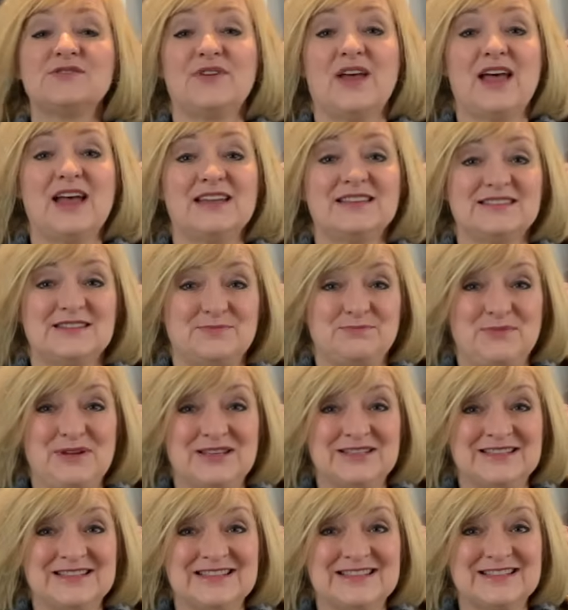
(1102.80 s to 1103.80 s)
hats and
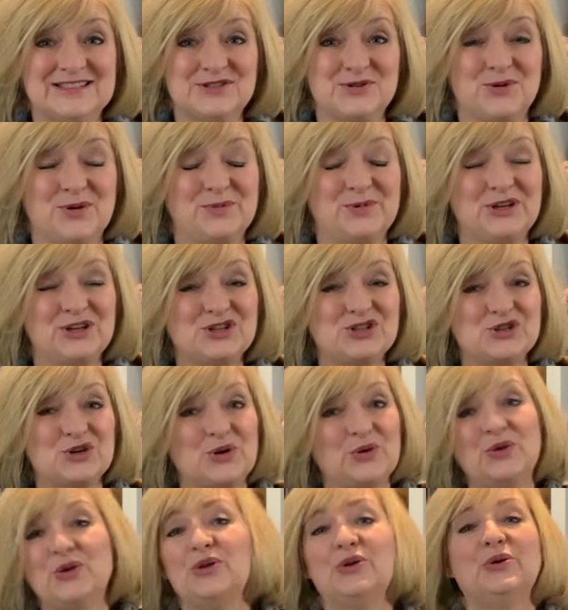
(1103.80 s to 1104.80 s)
mittens. So I'm going to
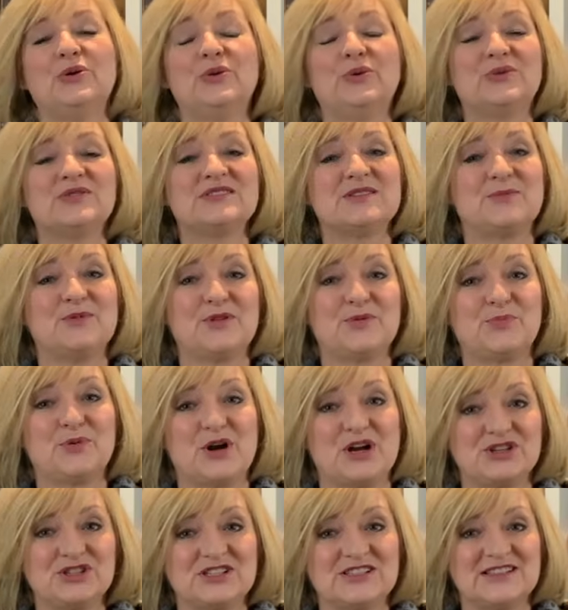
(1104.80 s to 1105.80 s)
show you some of the
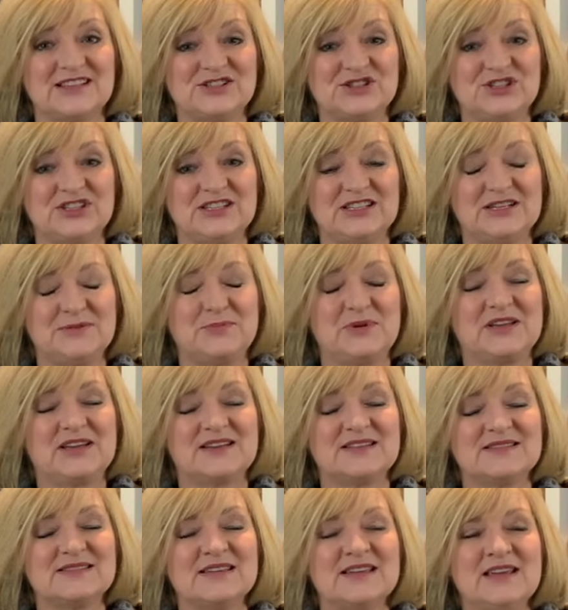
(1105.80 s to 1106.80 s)
projects that she did,
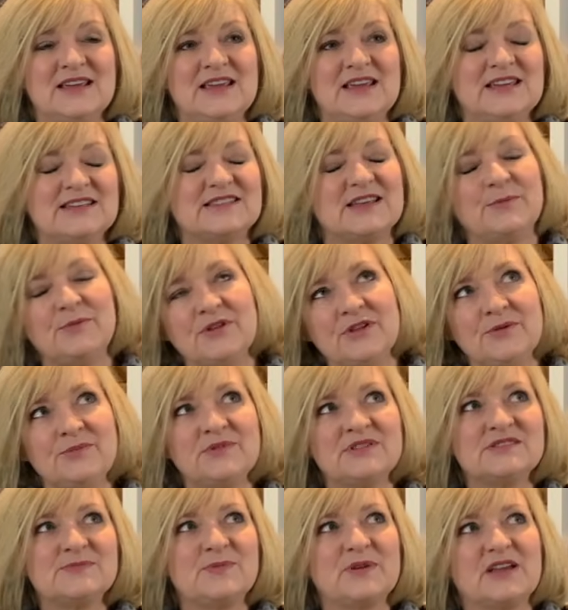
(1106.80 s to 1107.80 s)
because some of them
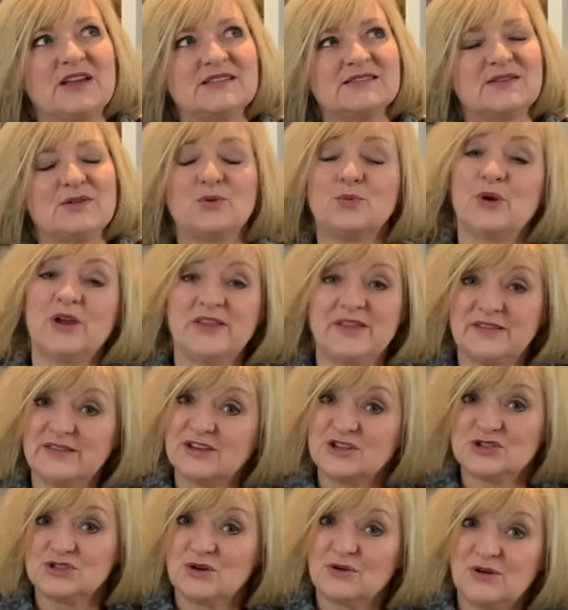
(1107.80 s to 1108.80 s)
it's because of the way that
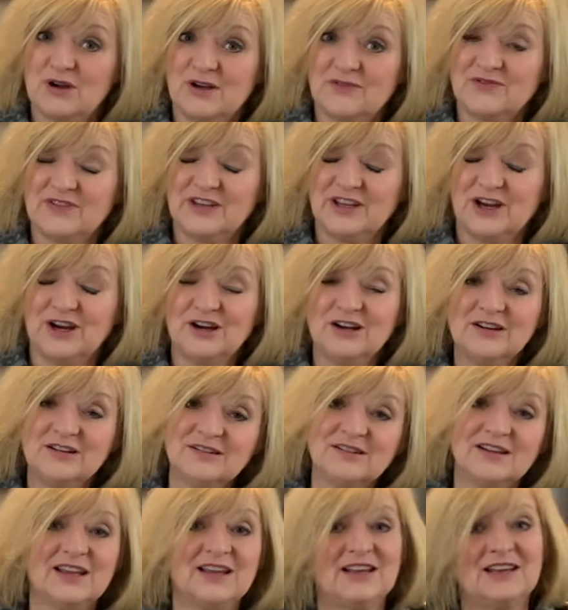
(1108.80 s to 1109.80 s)
they show off the
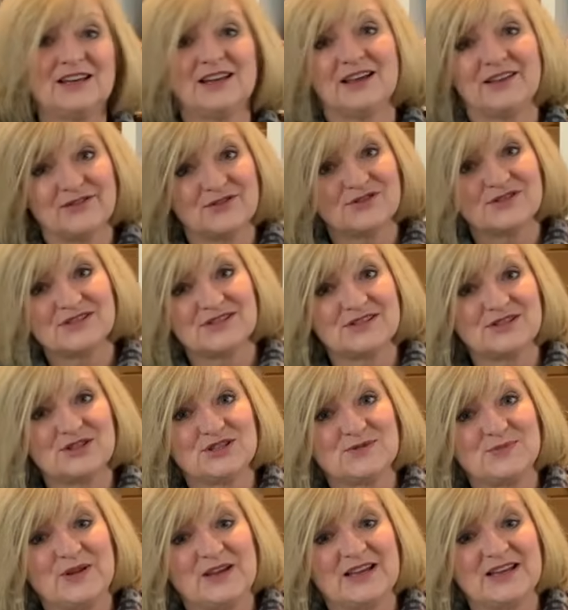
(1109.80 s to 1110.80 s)
yarn, and others is
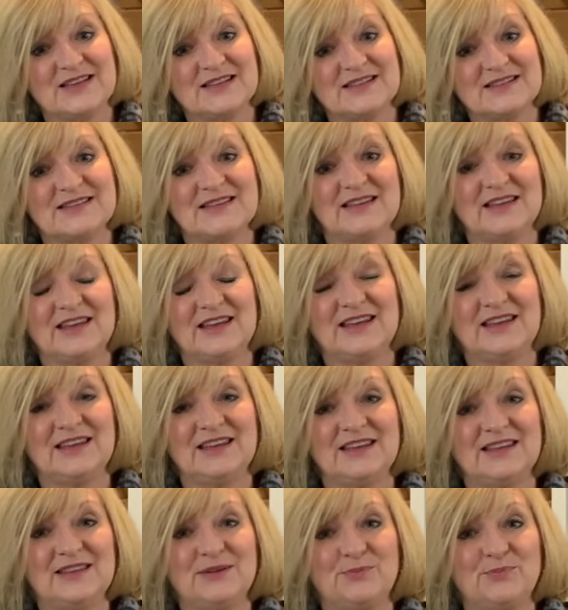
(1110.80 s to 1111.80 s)
just because
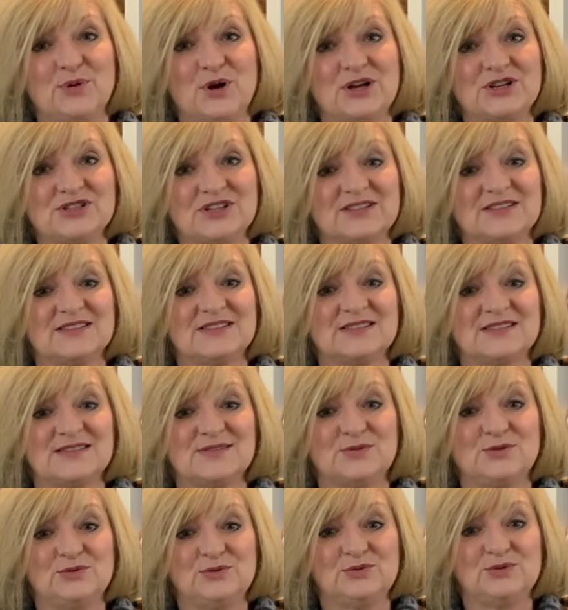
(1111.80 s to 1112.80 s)
the project is
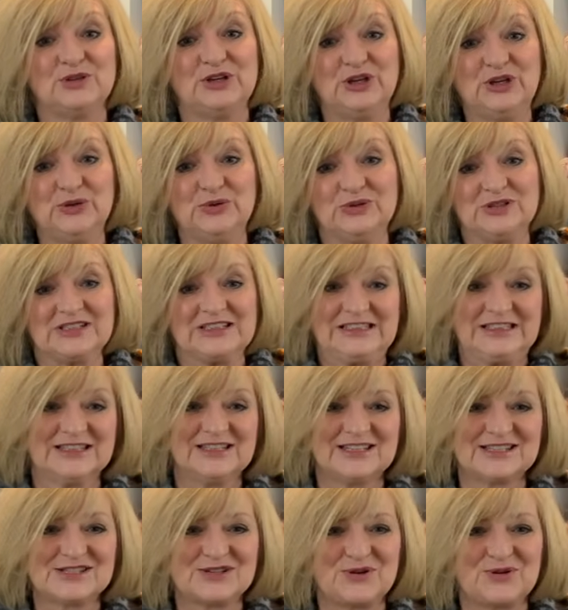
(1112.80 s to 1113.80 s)
so cute.
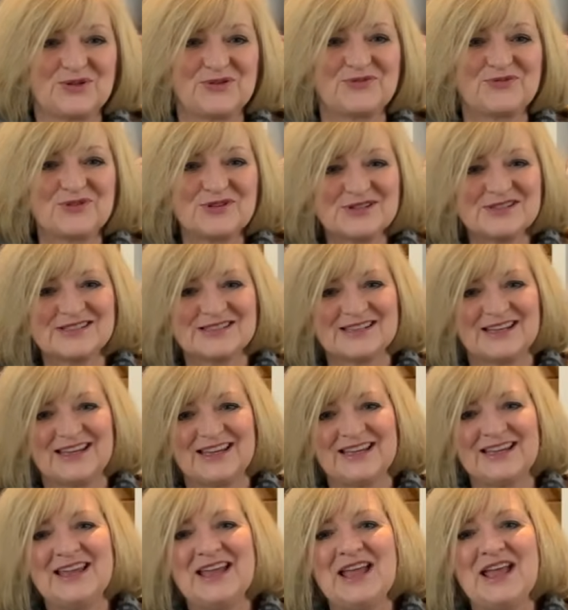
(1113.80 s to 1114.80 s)
So the first
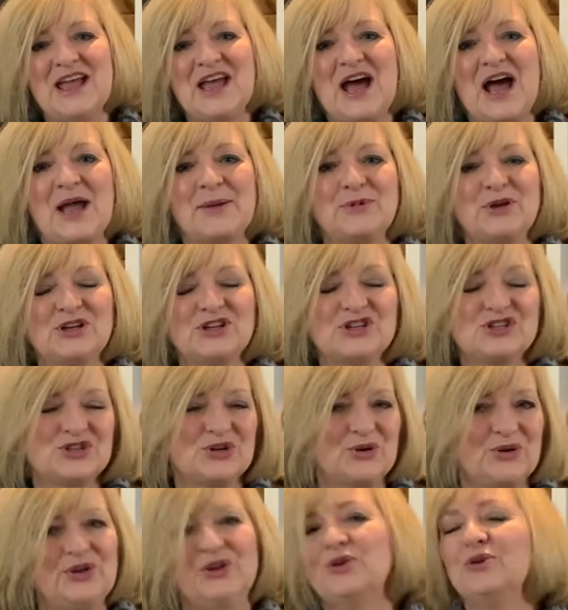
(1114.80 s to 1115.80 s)
thing I'm going to
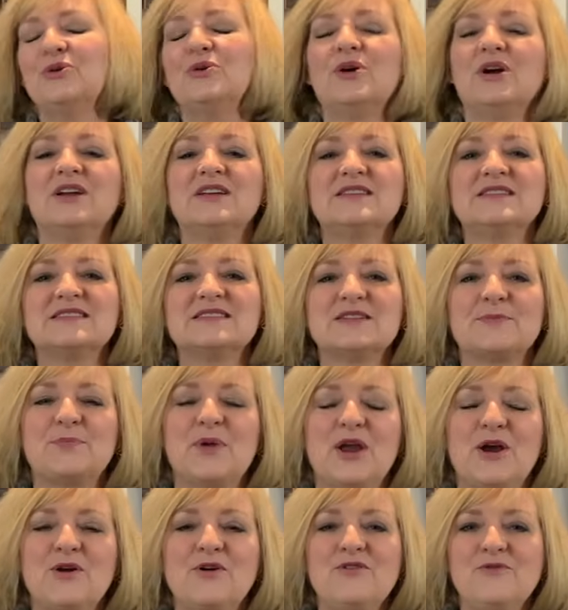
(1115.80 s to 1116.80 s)
show you is a
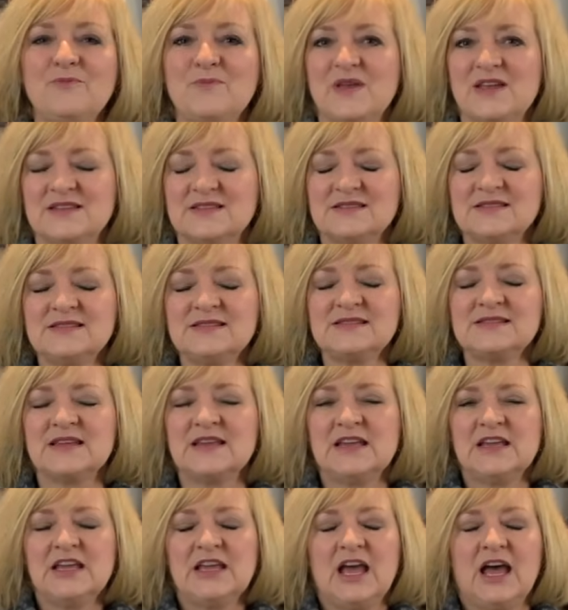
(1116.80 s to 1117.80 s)
pair of mittens.
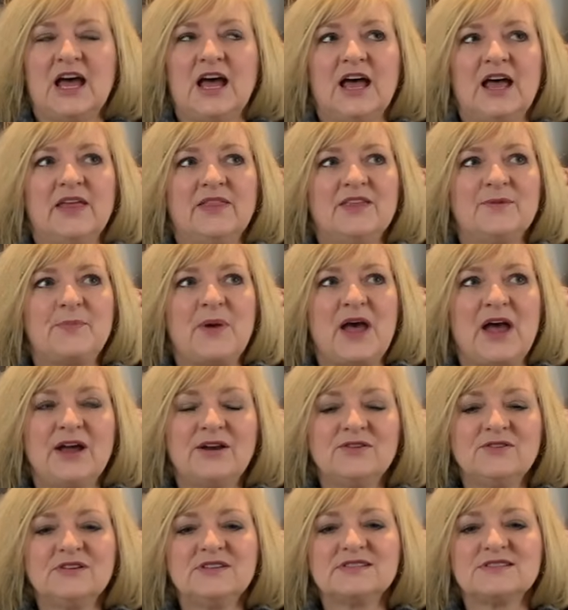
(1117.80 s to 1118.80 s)
The
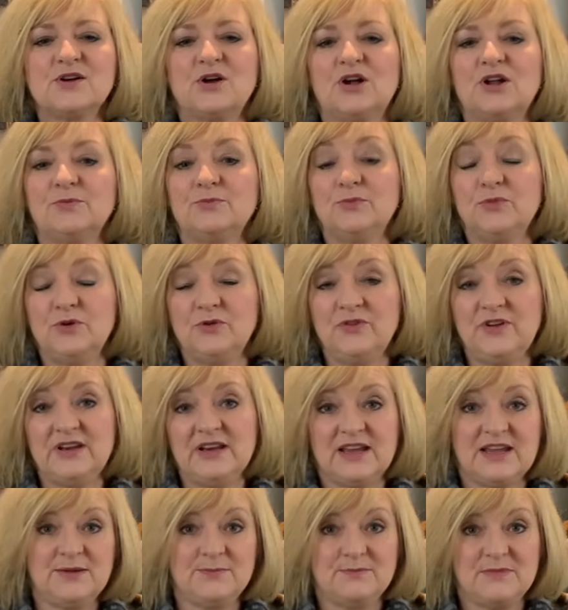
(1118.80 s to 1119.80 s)
pattern is called Movie
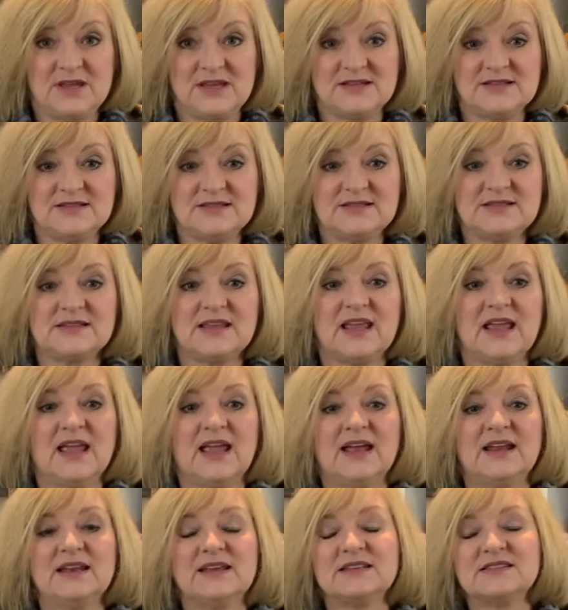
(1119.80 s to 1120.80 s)
Night Mittens,
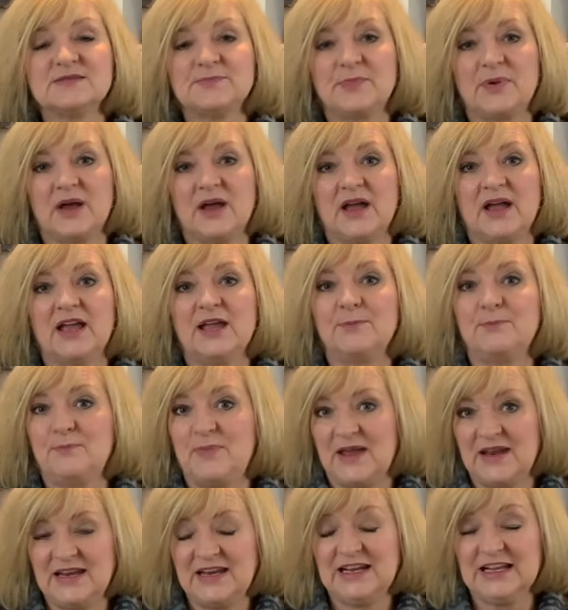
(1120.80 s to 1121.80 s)
and it's by
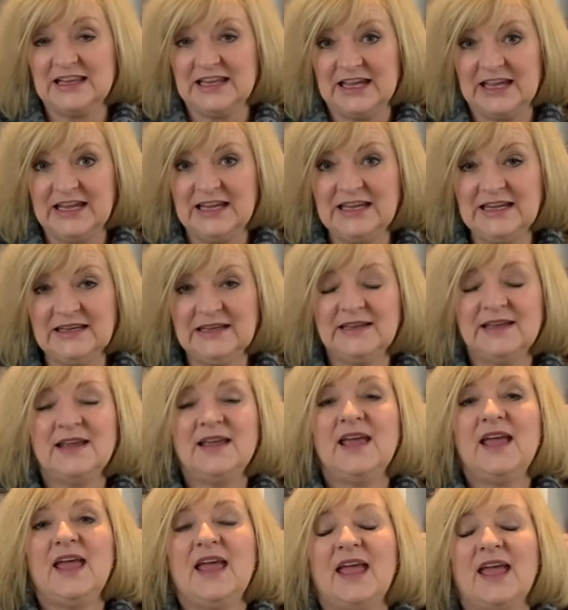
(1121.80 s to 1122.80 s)
Betty Clay.
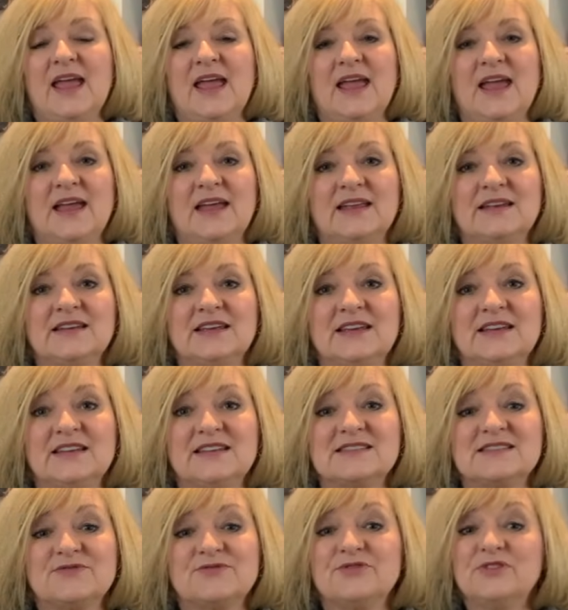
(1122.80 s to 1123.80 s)
And it
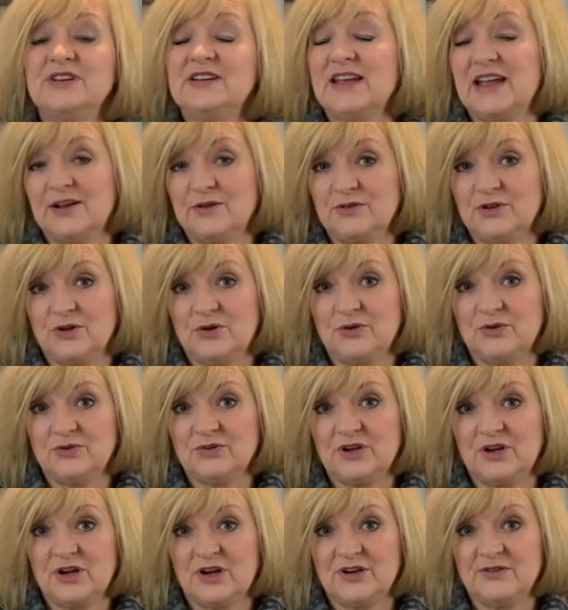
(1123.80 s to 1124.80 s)
is a free
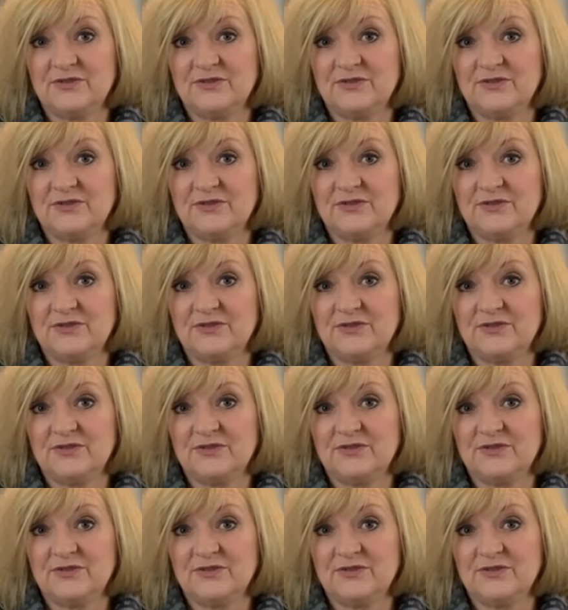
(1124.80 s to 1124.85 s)
download on